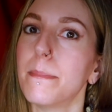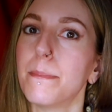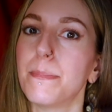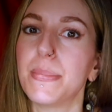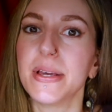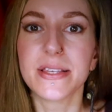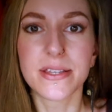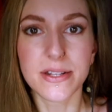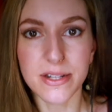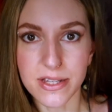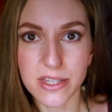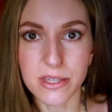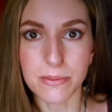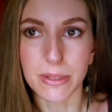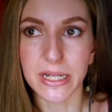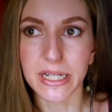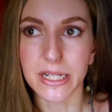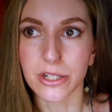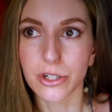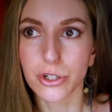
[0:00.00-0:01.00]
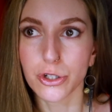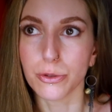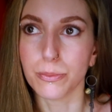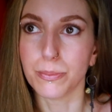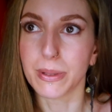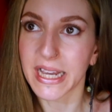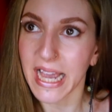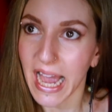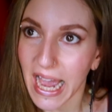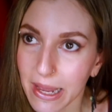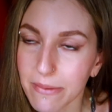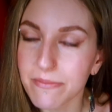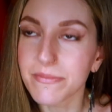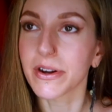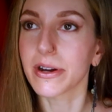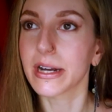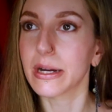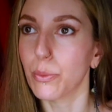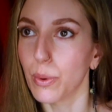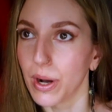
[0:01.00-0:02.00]
businessmen who became
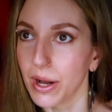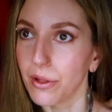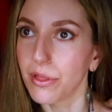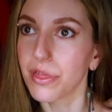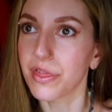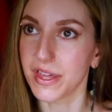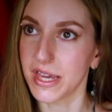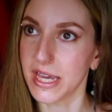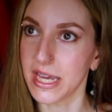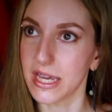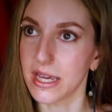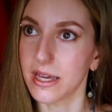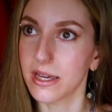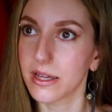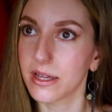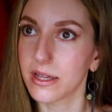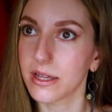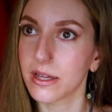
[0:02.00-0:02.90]
very wealthy,